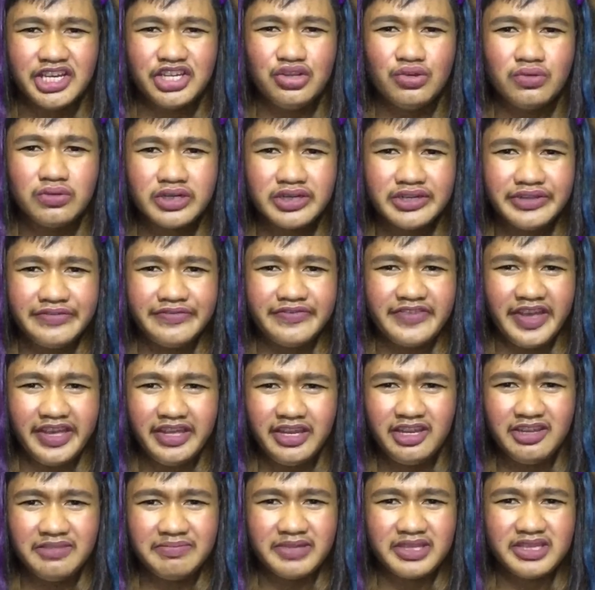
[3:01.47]
You are
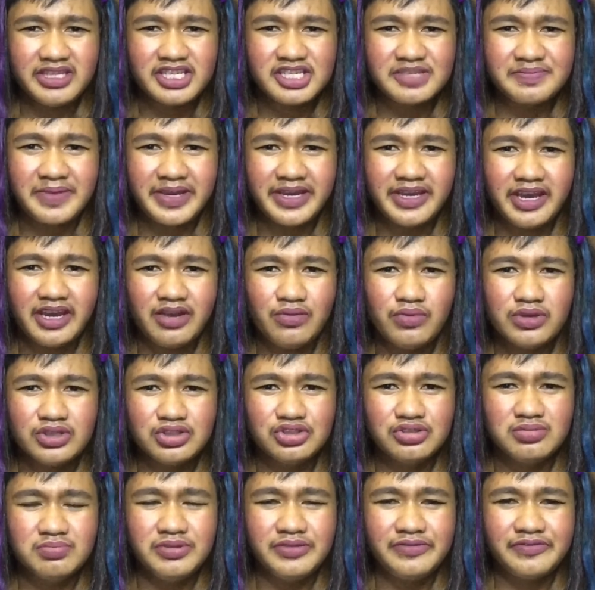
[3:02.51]
evading me despite I
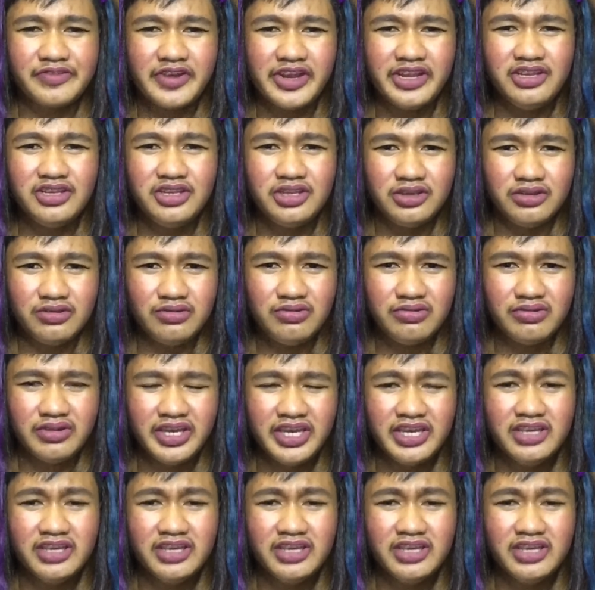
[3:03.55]
want to befriend you.